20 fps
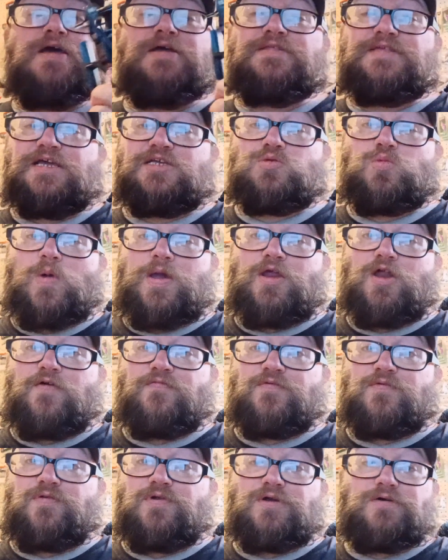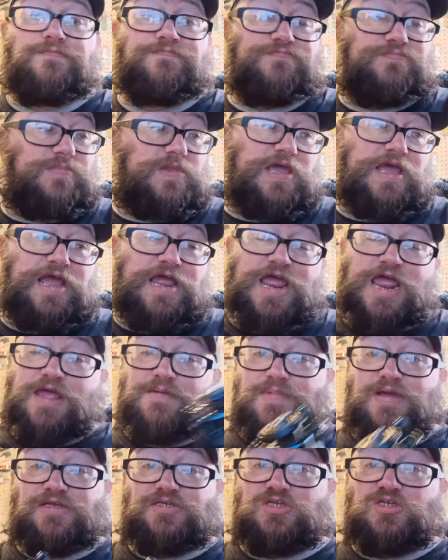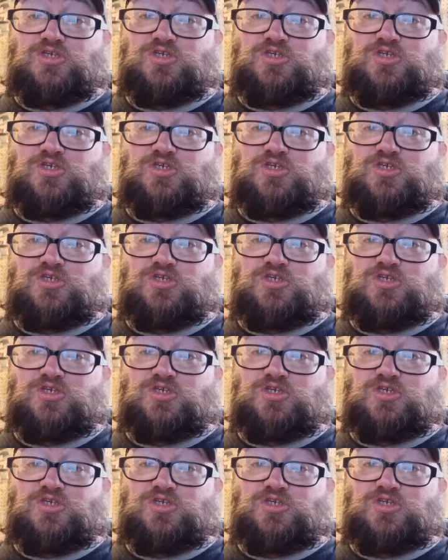takes weight off the reel, and it makes it